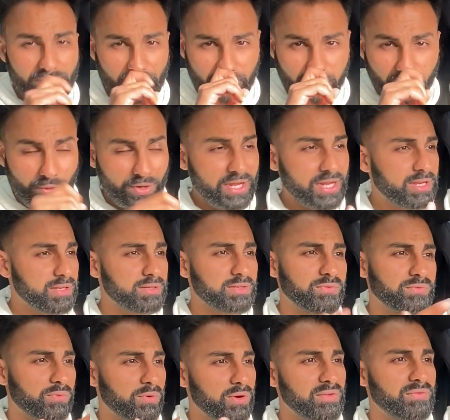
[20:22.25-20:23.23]
For 40
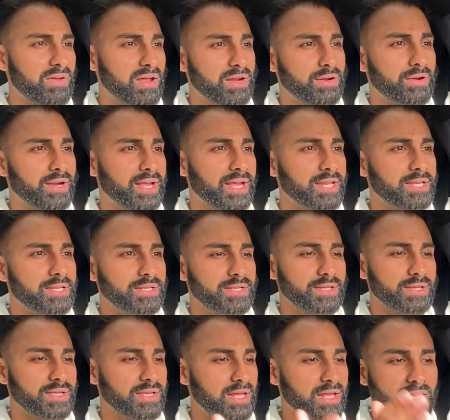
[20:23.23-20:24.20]
to 45 grand, you
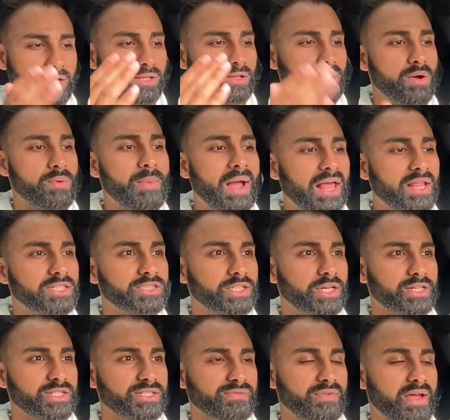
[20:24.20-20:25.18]
can get a low mileage
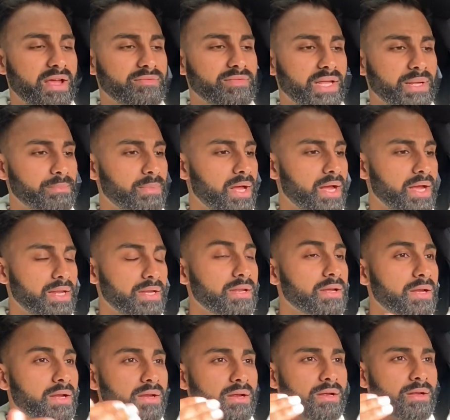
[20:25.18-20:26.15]
RS5 like
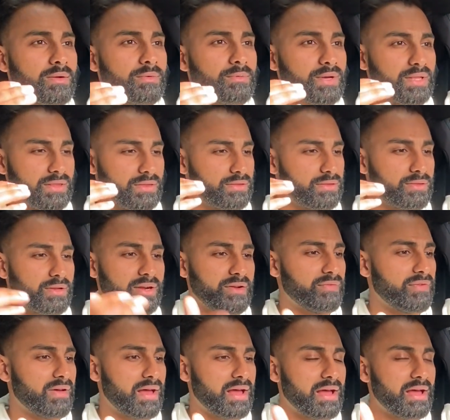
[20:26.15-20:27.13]
mine with
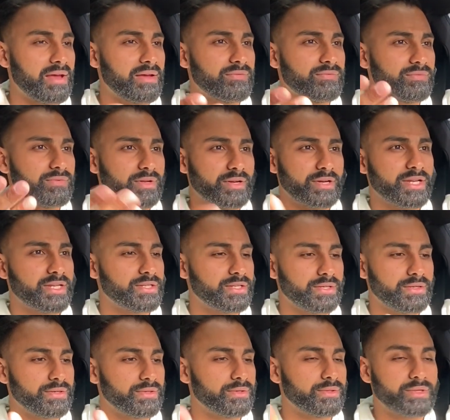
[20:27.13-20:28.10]
35,
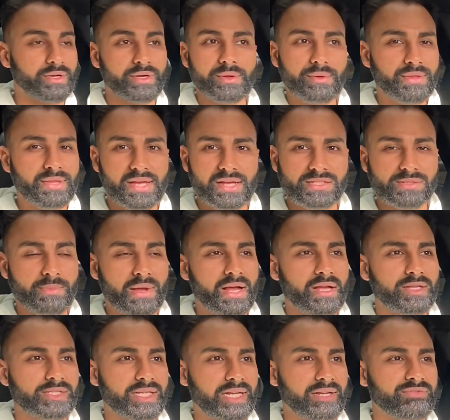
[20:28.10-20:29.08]
32, 31,000
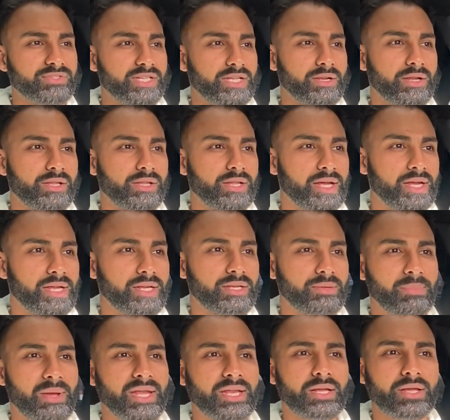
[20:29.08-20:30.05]
miles like I've seen online,
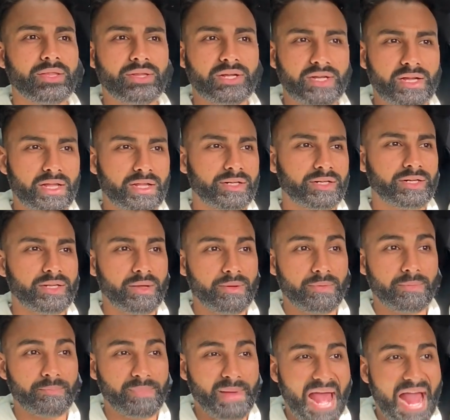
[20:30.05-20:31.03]
depending on the color and
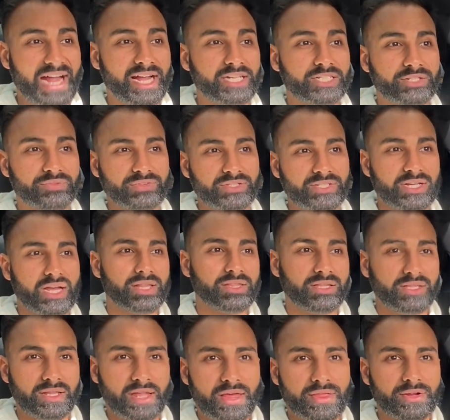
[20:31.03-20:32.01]
the package, if it's got
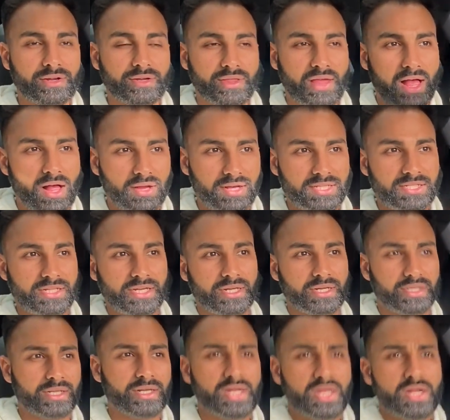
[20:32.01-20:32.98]
the leather, the
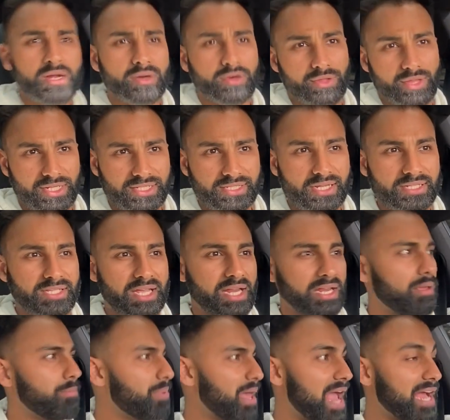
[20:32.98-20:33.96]
Alcantara, or the
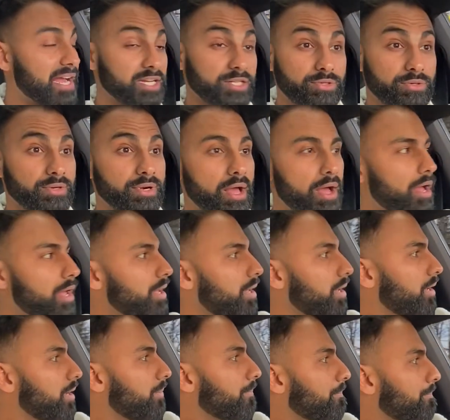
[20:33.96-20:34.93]
titanium package or not.
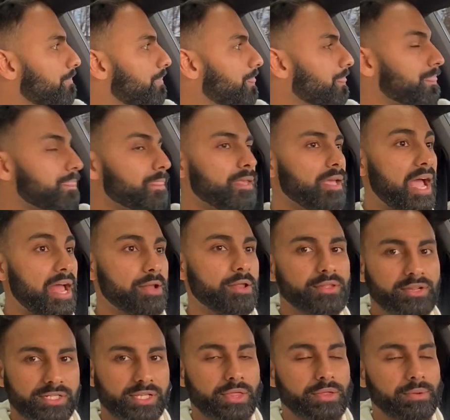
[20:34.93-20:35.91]
I
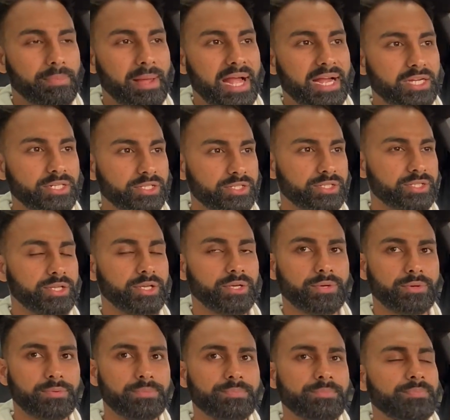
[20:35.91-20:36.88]
know there's other packages
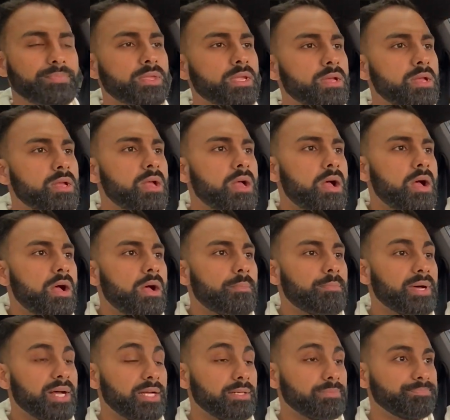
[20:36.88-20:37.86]
too,
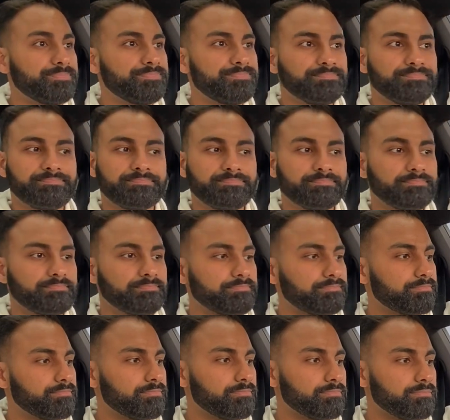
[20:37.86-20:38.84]
but
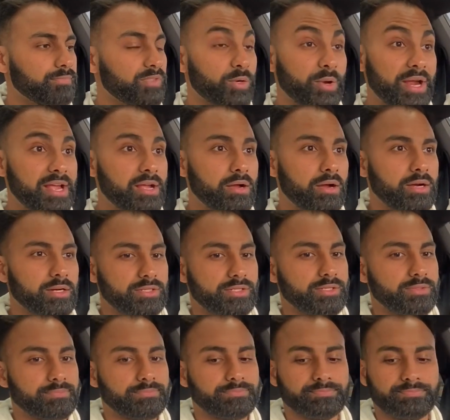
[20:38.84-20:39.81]
great
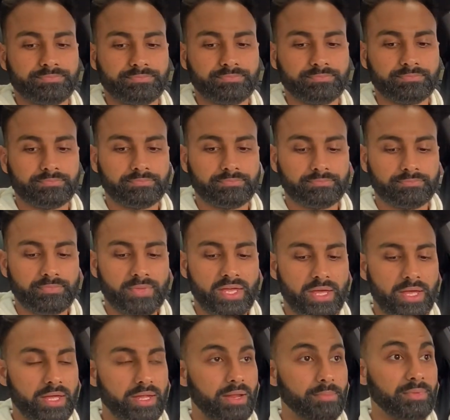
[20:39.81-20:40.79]
cars.
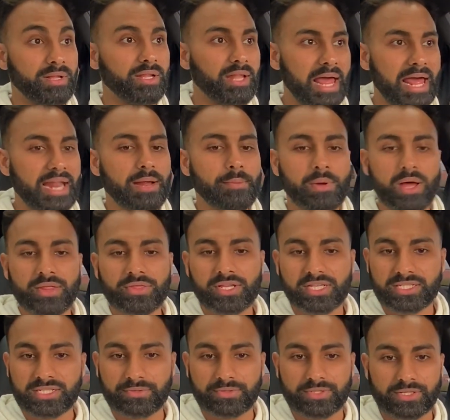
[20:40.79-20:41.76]
And I'm glad I bought
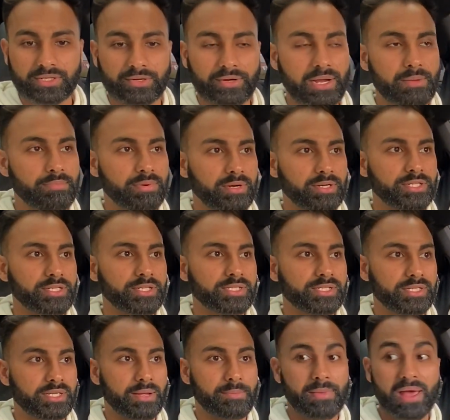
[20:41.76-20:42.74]
this. It was a great
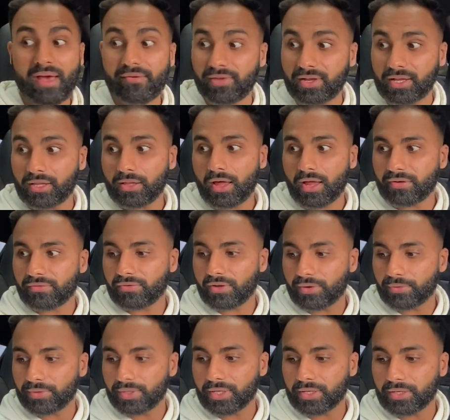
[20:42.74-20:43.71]
purchase and I'm having a lot of
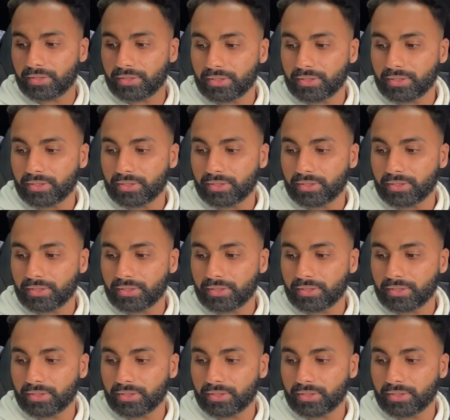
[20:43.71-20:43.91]
fun with it.